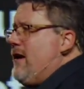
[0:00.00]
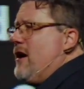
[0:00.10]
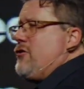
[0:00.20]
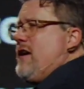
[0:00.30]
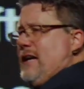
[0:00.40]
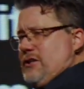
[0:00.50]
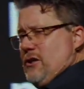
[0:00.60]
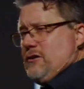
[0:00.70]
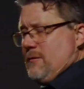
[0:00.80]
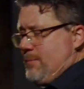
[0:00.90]
They're not drunk
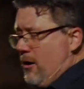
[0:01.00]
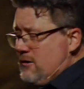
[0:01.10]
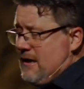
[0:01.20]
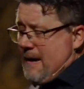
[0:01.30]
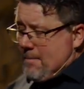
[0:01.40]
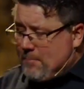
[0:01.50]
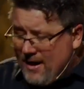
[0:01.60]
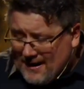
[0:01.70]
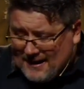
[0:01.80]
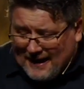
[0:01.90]
as you suppose.
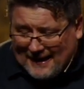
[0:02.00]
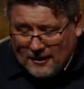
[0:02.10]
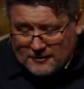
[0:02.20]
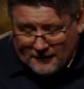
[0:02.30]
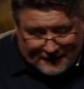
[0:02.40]
But he goes